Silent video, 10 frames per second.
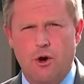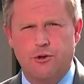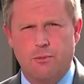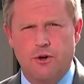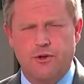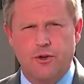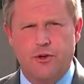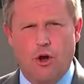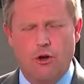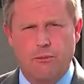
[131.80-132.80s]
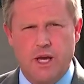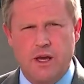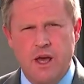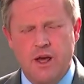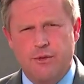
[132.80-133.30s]
spokesperson told
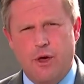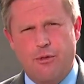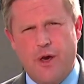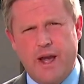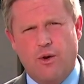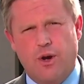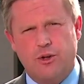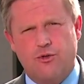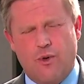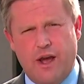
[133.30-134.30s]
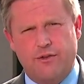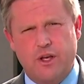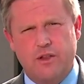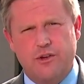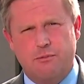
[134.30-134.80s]
me that they are
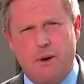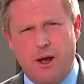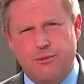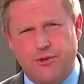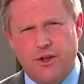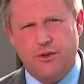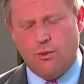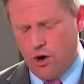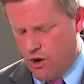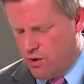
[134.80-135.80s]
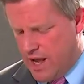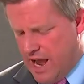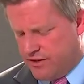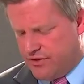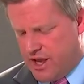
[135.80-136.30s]
addressing these bumps in the road
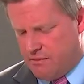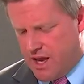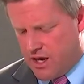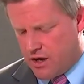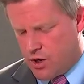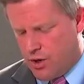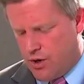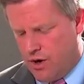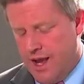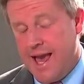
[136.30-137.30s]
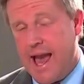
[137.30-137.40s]
as they may occur,